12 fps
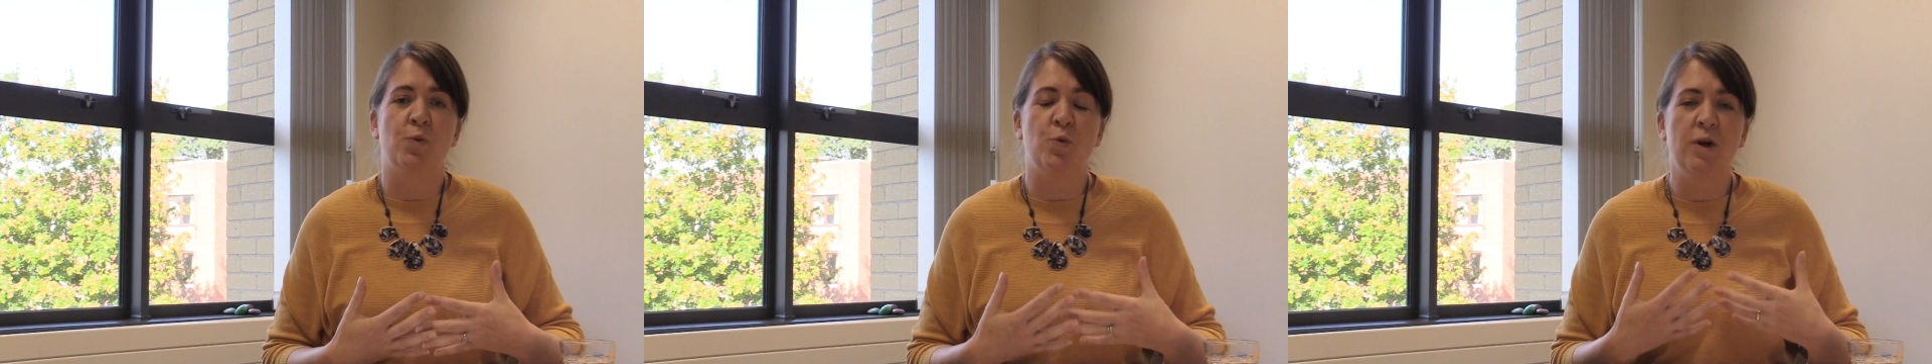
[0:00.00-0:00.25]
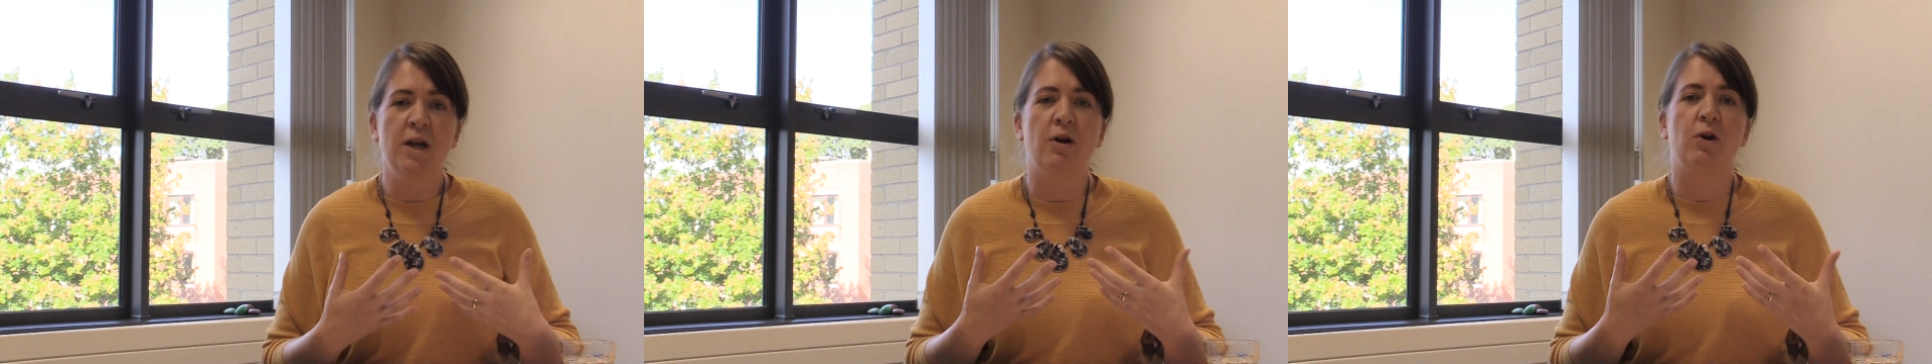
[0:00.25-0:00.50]

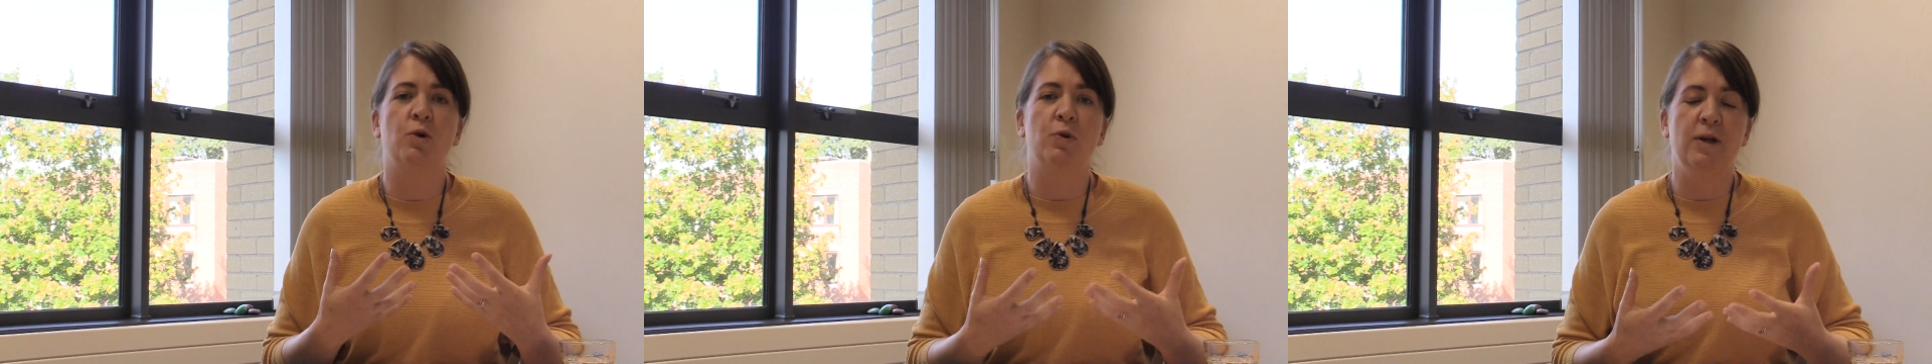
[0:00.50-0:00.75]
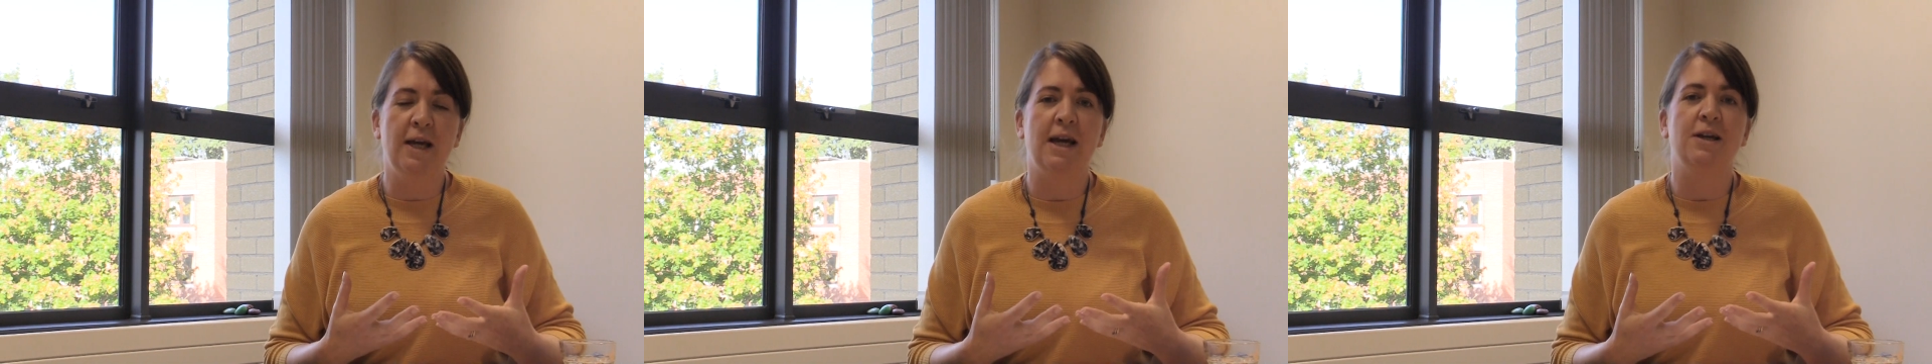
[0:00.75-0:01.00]
we are
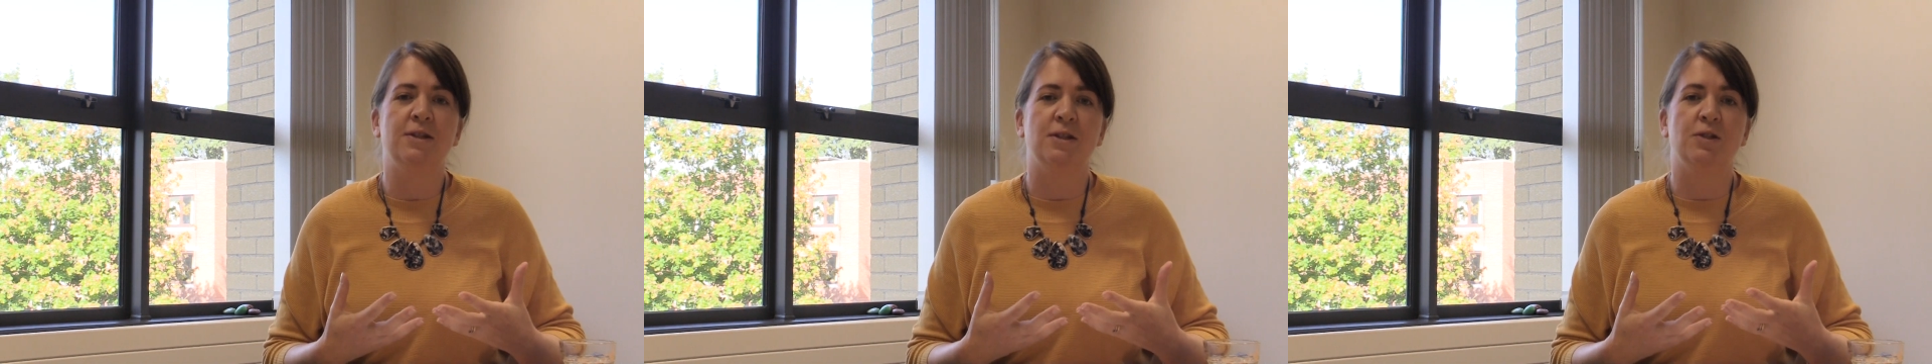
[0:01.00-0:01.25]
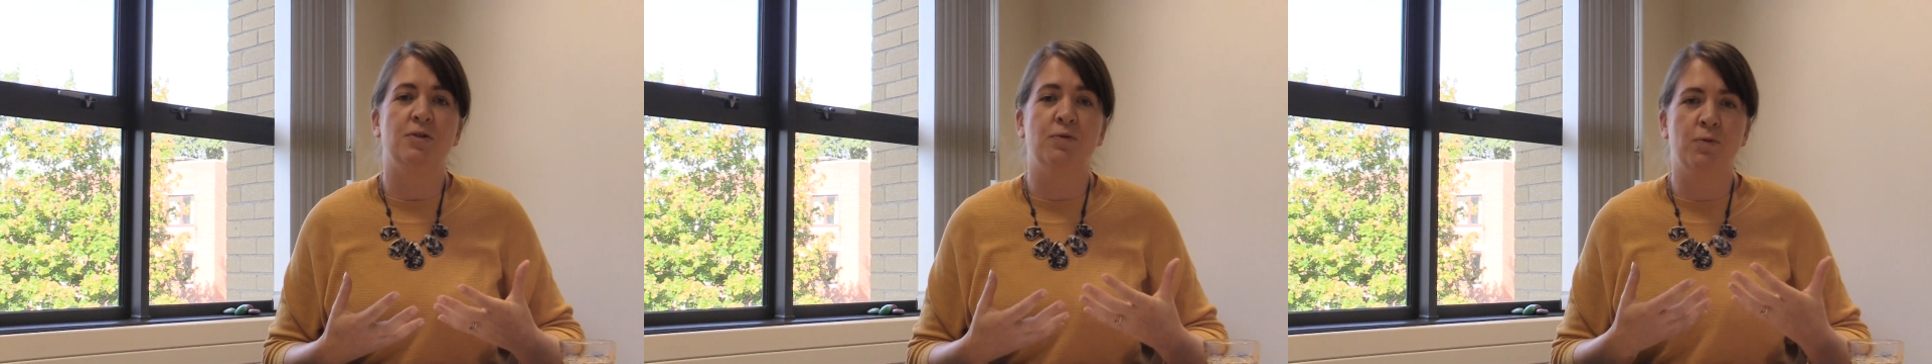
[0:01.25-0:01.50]

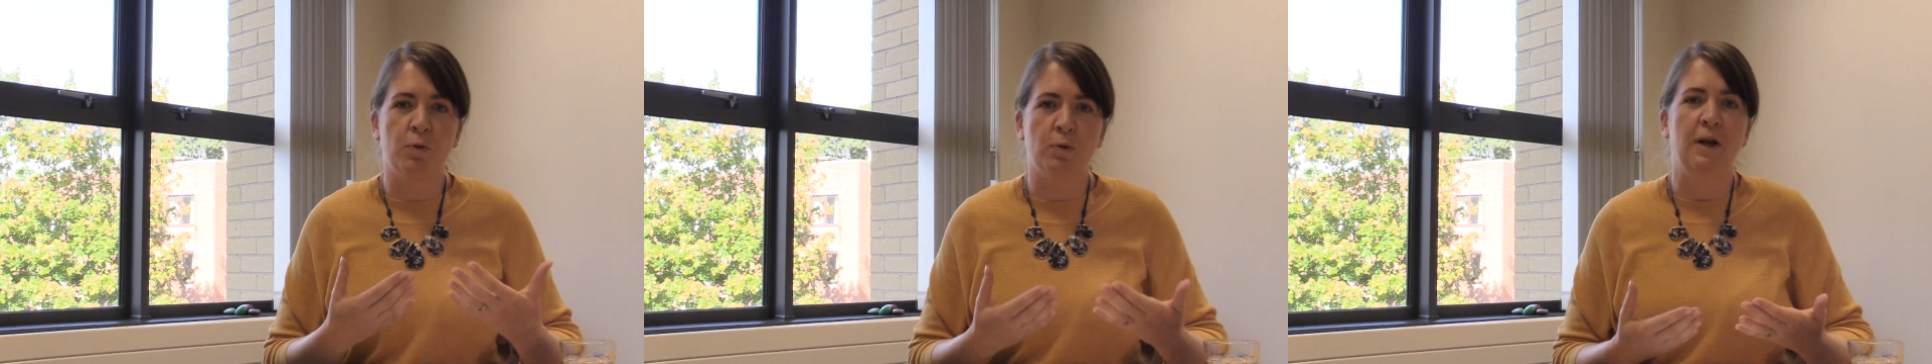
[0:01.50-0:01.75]
created for